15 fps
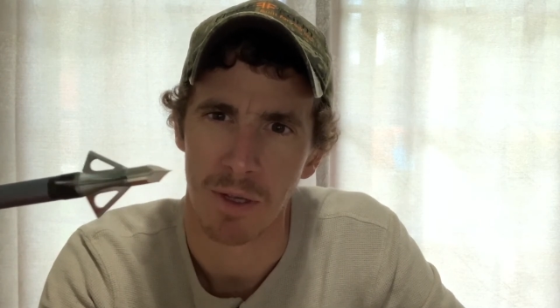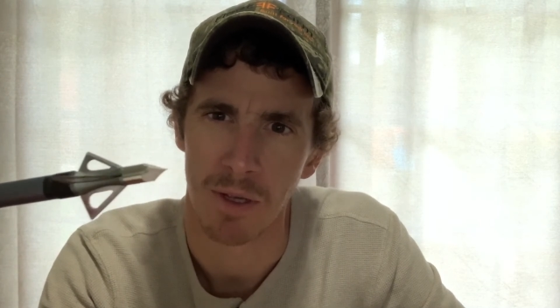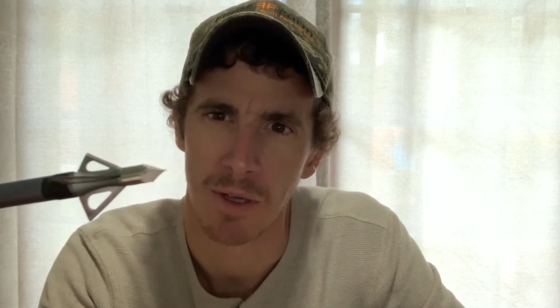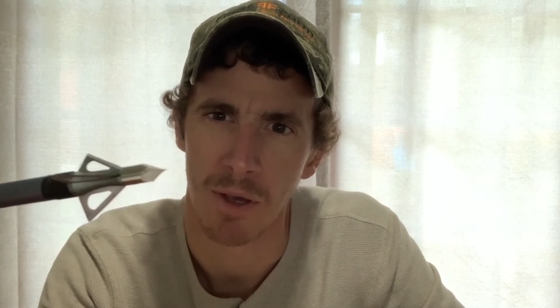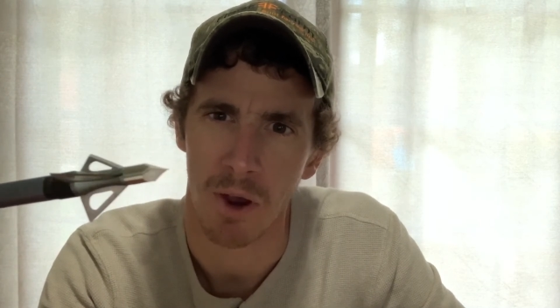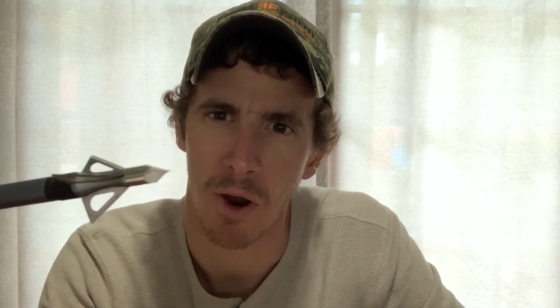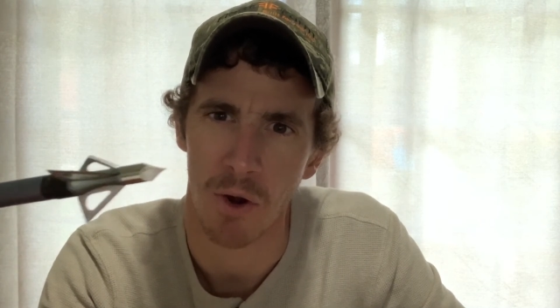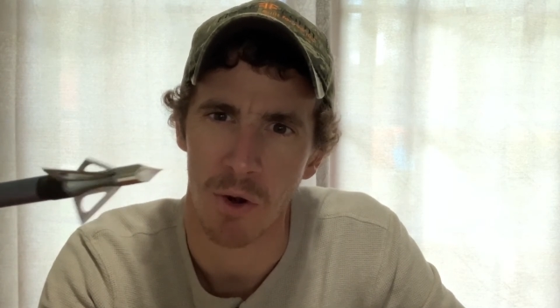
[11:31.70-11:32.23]

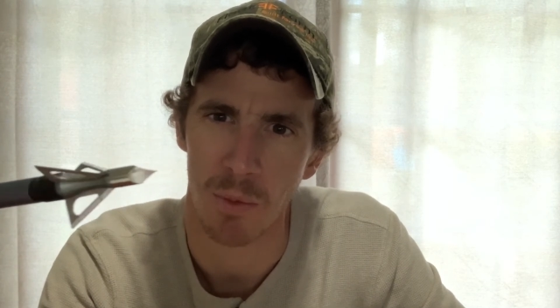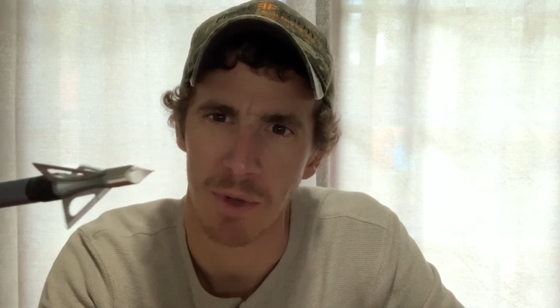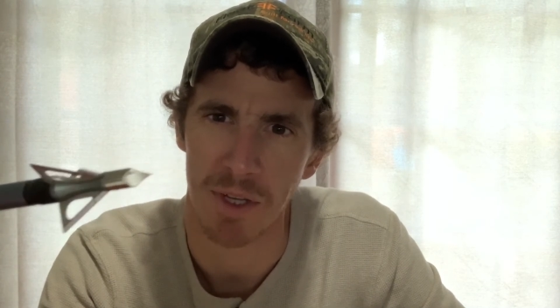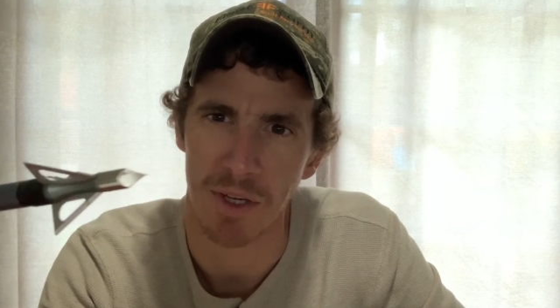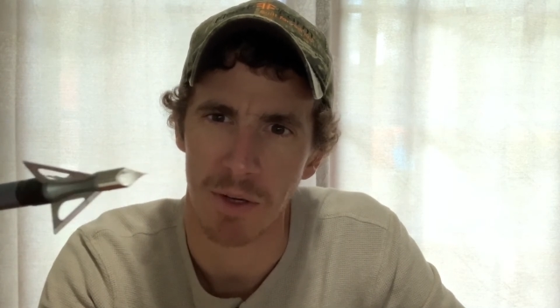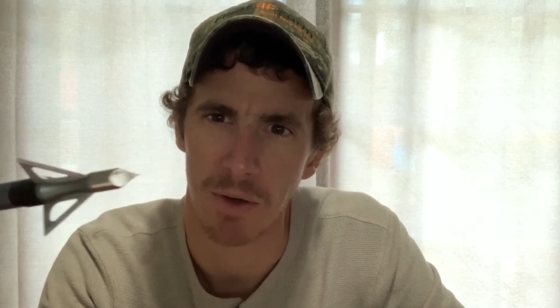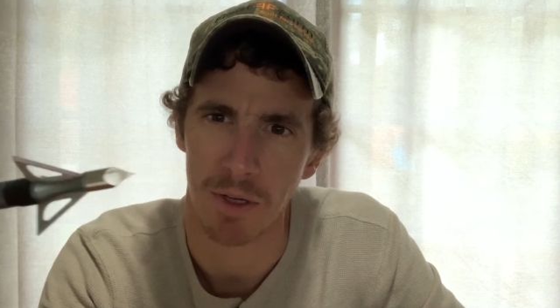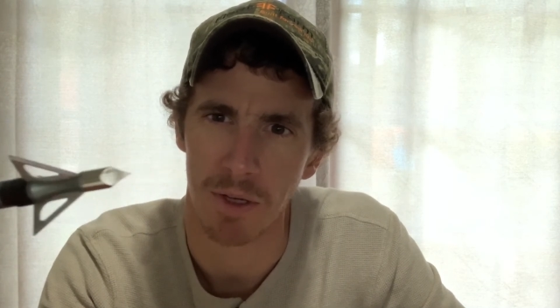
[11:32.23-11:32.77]
harder
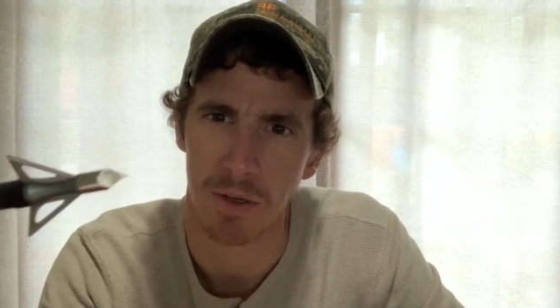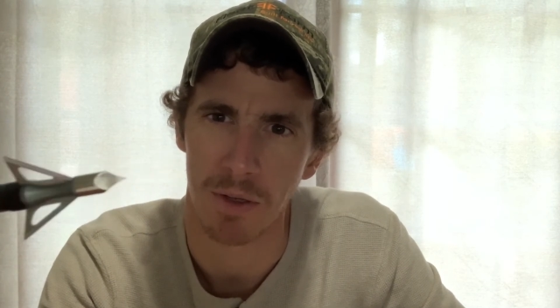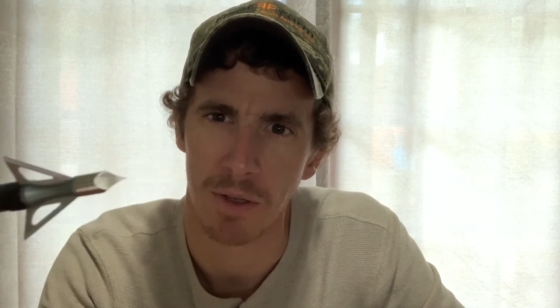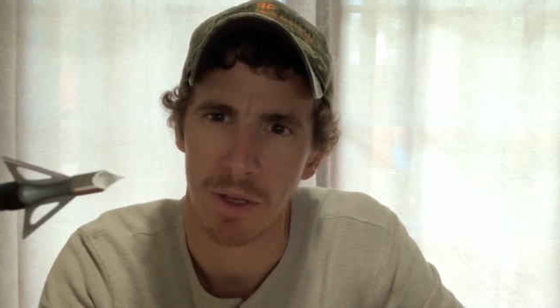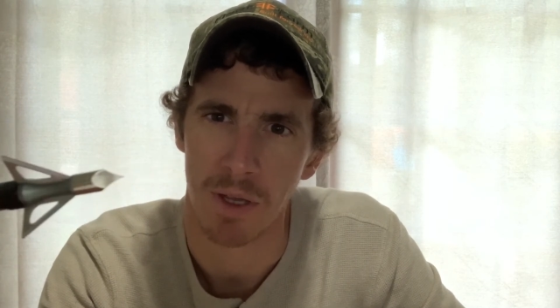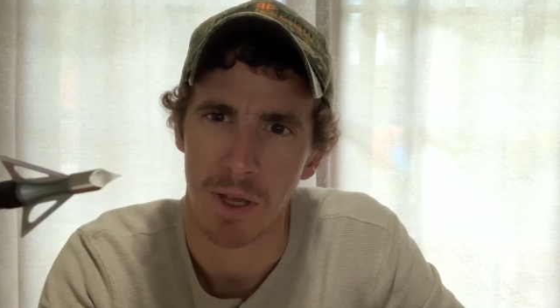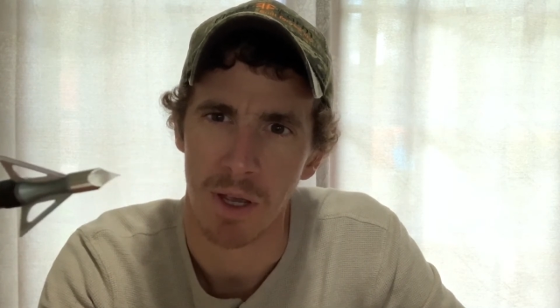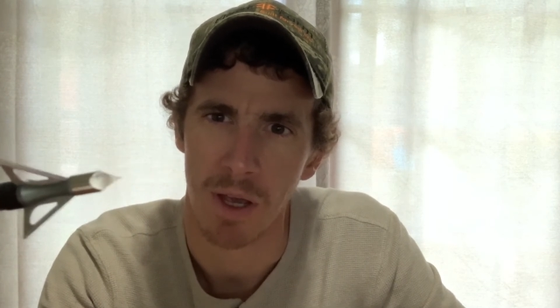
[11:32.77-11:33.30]
material
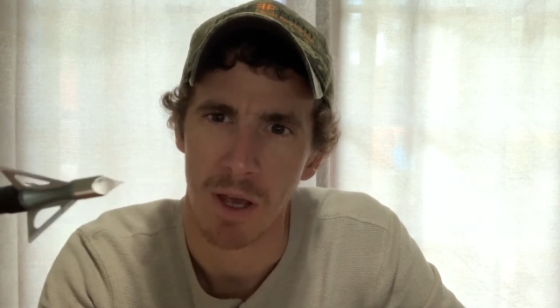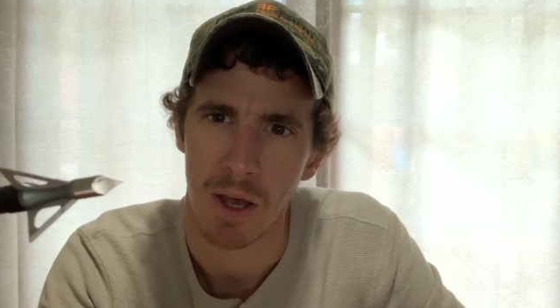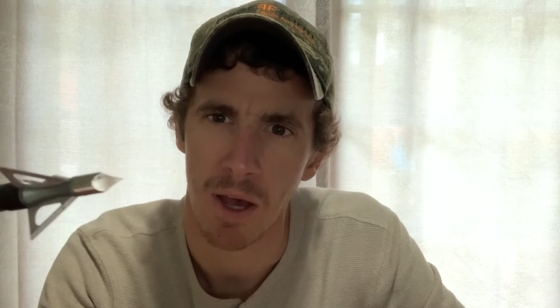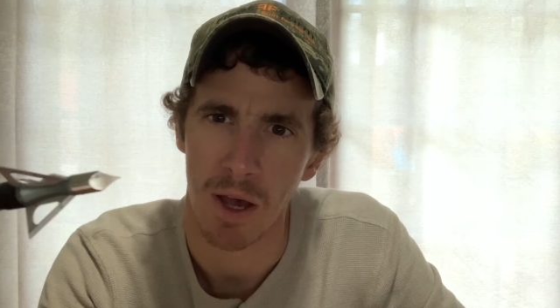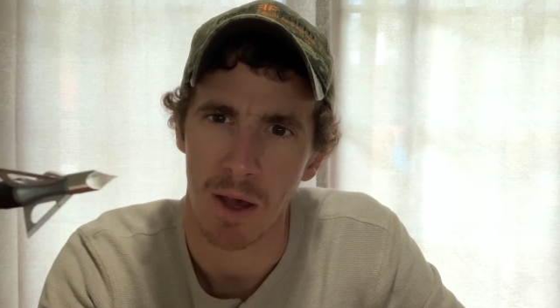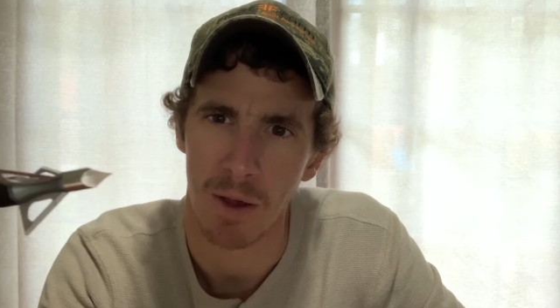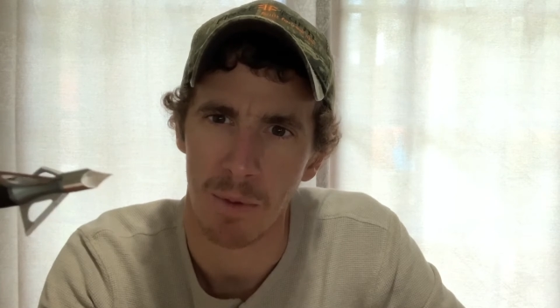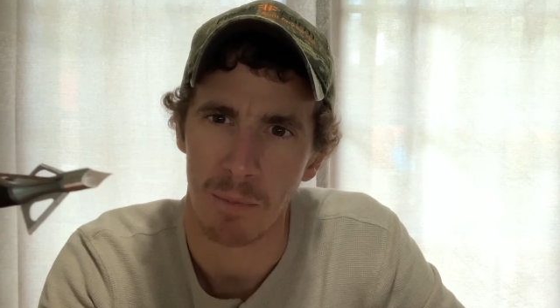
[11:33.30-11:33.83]

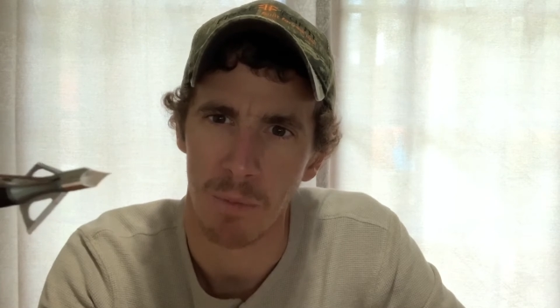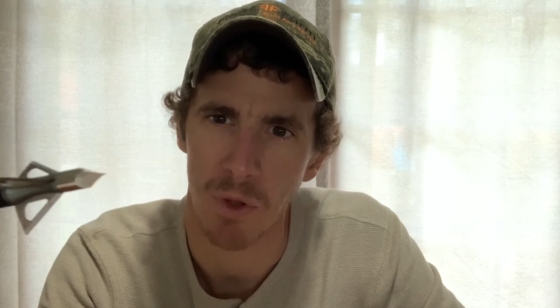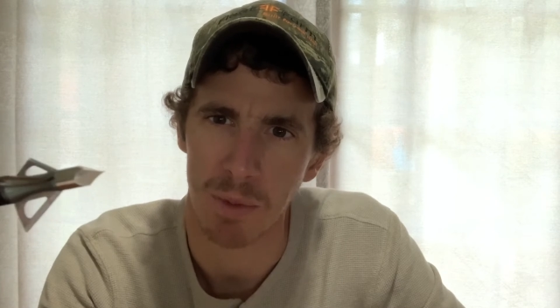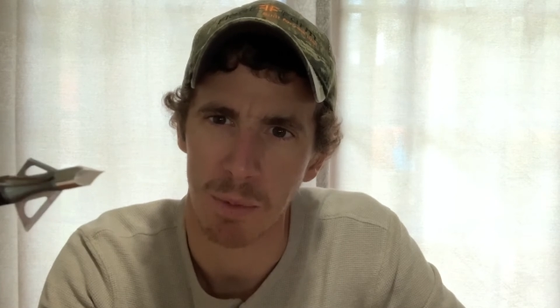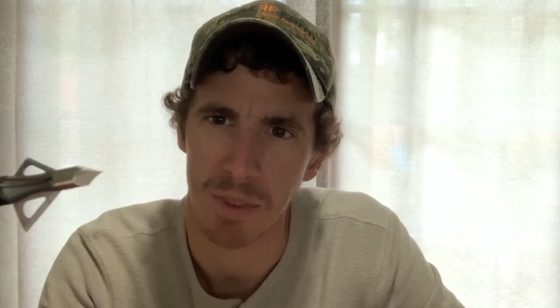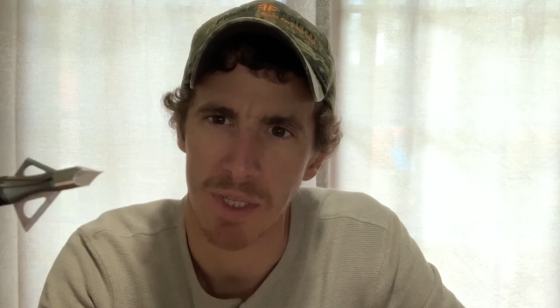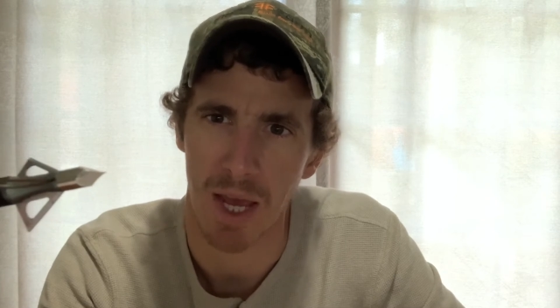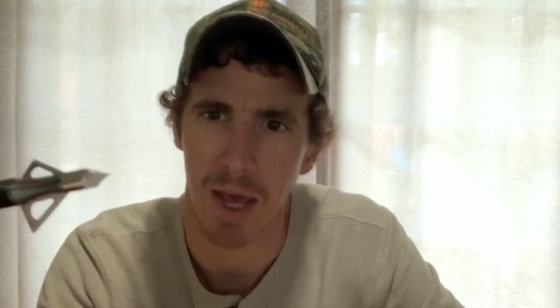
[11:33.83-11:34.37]
um, multiple
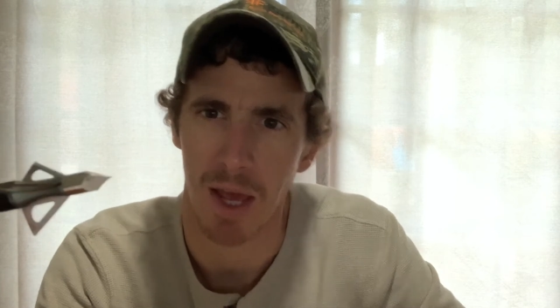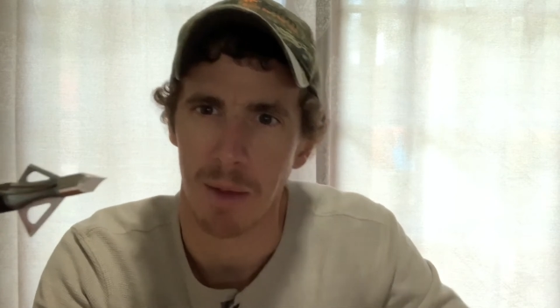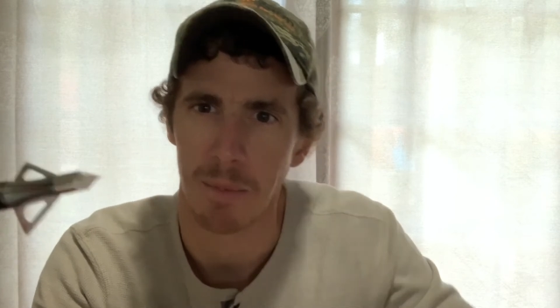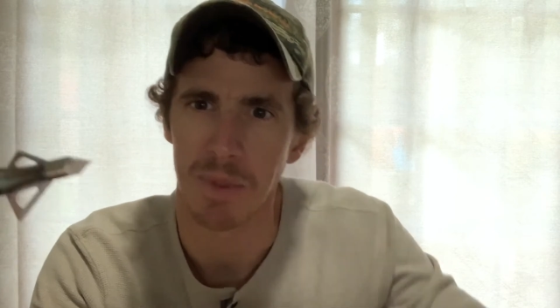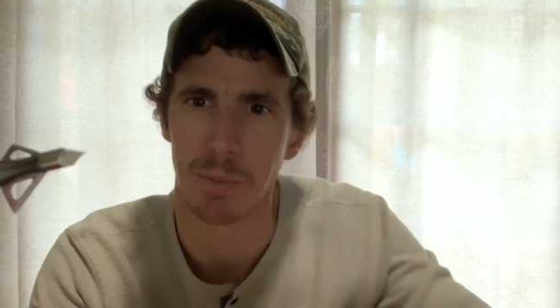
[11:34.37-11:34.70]
times.